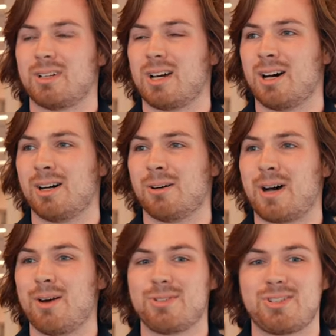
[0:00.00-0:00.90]

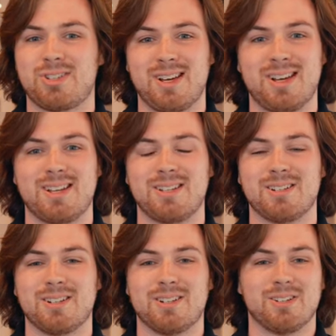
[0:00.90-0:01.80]
I would say
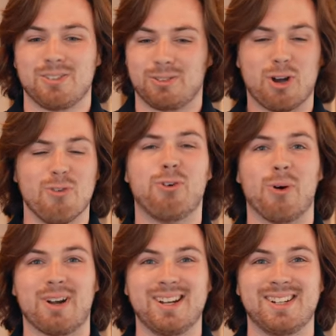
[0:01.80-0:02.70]
go
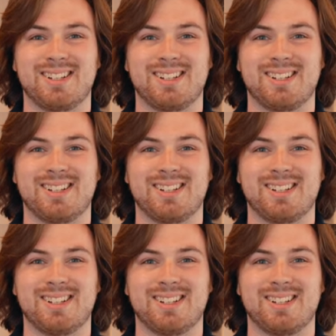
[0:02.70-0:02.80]
for it.